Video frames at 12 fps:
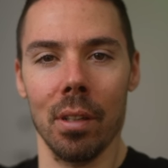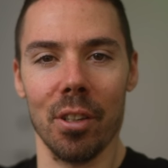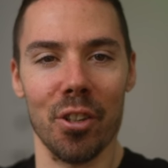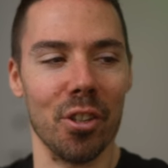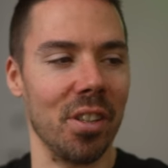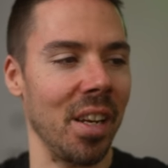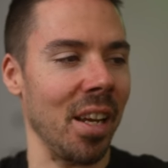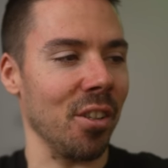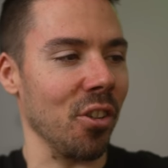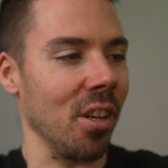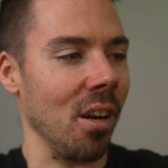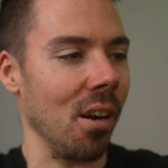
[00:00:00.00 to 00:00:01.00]
Or your
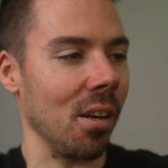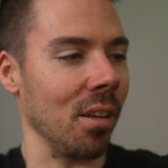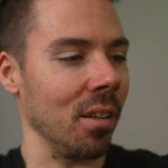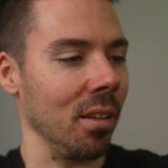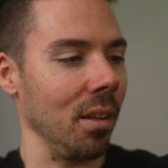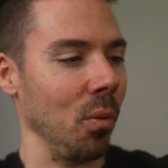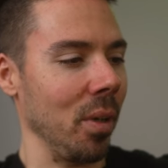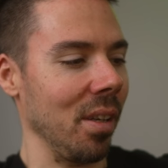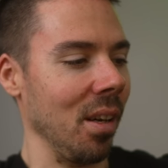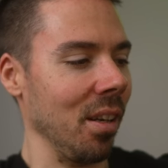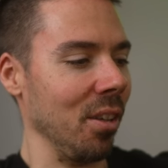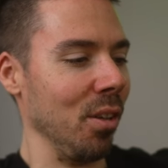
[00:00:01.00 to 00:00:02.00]
dad's car. Oh, we
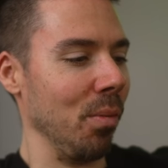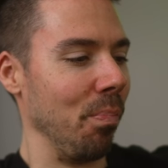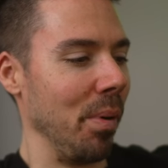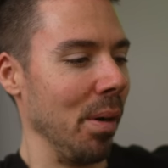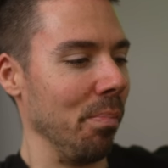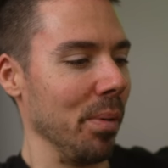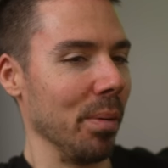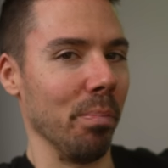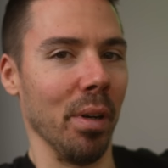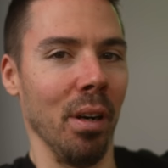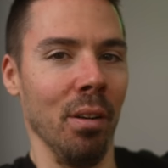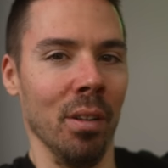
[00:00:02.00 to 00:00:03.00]
got a new bumper,
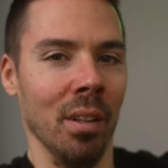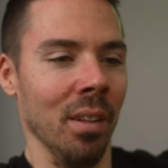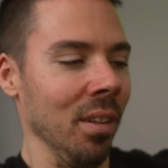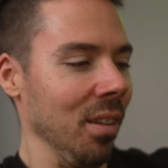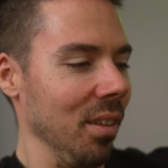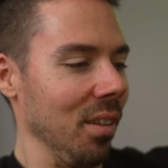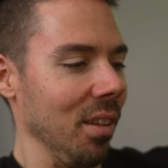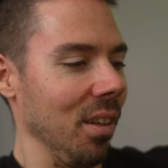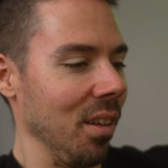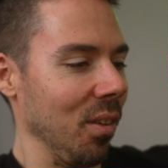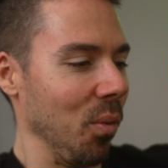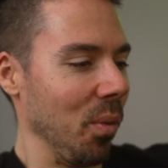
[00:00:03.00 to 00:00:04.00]
bro.
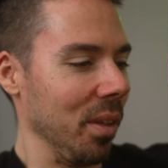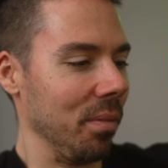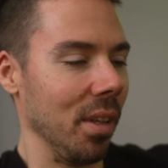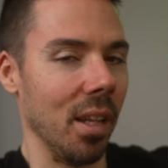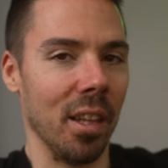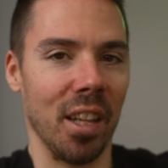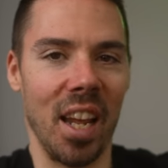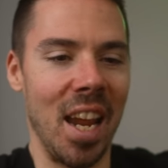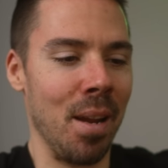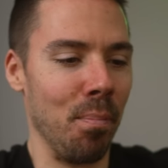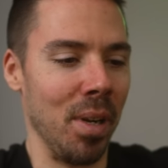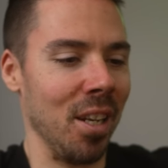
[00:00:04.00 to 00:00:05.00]
Look, we're in
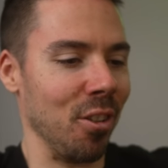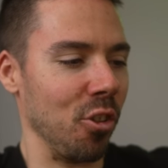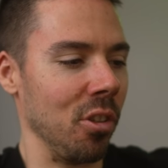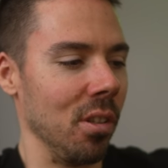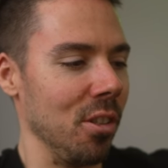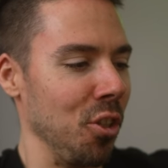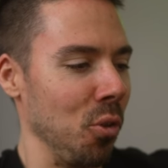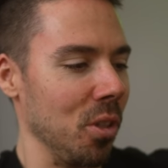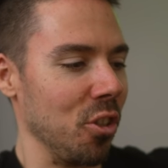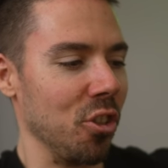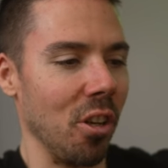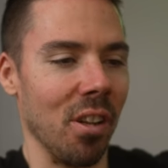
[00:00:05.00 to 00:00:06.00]
8 minutes. Is you
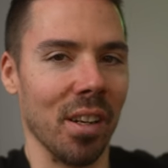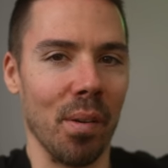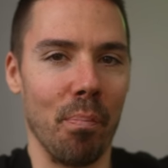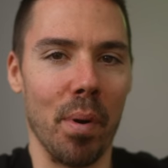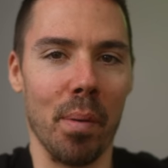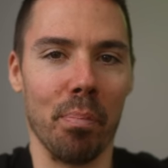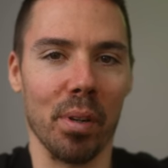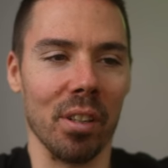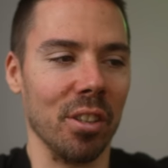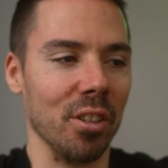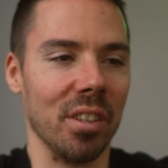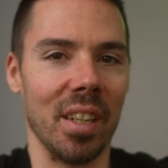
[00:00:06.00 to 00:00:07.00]
installing a bumper
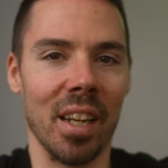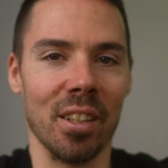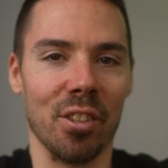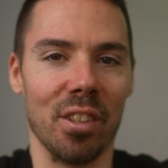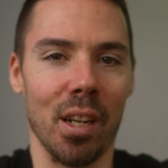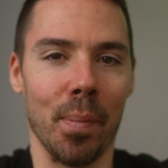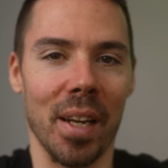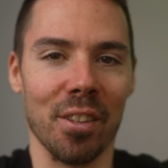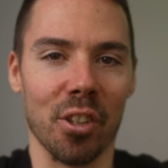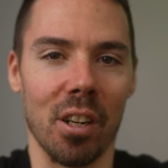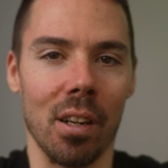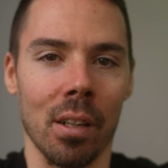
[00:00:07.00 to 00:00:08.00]
on your dad's
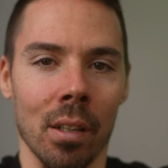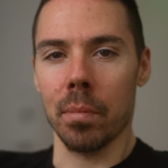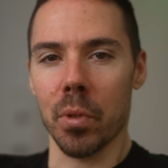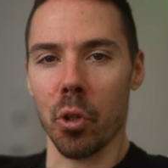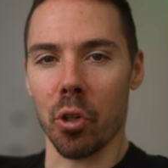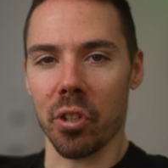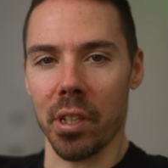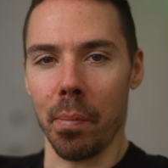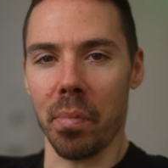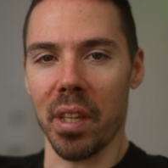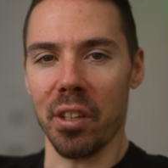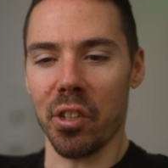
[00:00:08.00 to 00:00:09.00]
dumbass car? So to
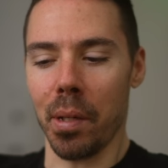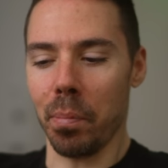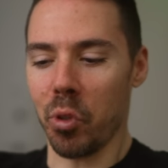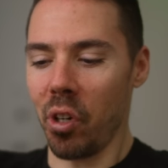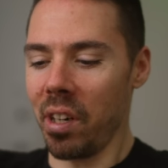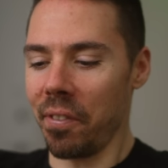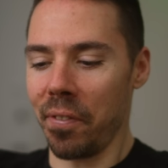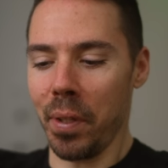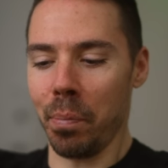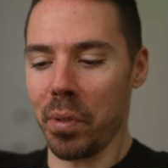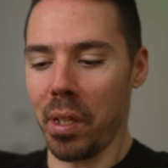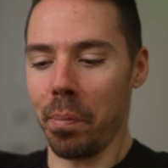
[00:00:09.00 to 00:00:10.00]
sum things up, try to
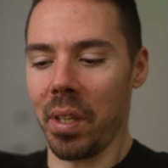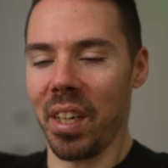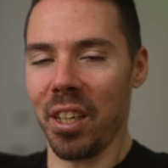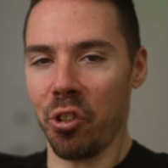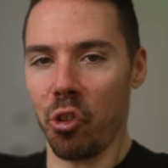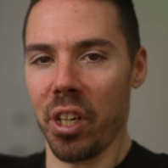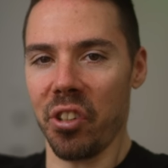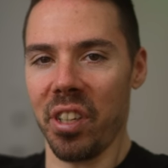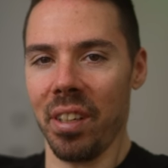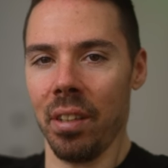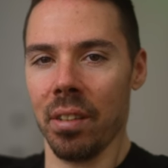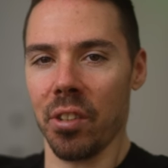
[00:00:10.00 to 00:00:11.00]
film something
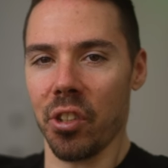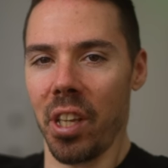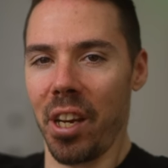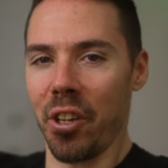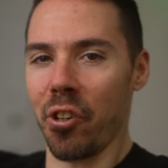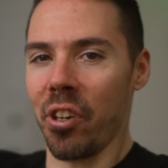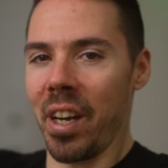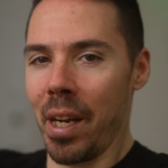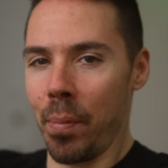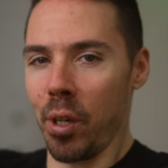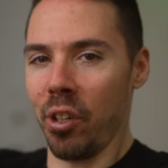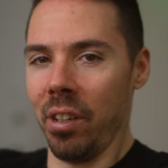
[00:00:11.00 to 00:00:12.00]
interesting instead of your
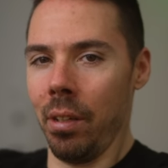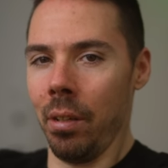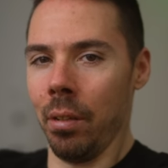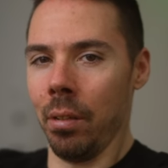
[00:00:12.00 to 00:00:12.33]
neighborhood.